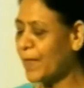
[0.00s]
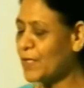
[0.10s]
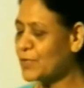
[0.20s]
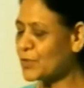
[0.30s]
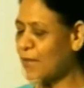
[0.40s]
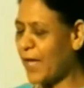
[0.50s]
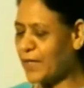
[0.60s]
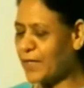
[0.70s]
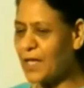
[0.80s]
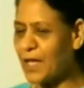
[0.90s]
So
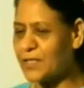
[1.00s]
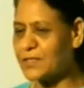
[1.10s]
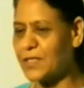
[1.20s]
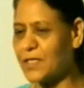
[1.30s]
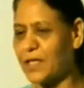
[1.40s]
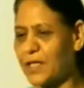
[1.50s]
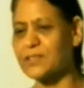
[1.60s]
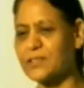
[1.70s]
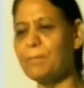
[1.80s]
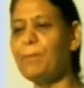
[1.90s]
analyzing
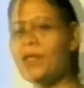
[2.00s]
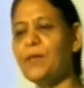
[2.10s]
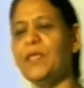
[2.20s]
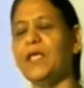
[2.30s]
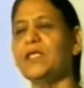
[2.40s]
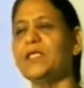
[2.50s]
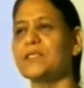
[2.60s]
simply means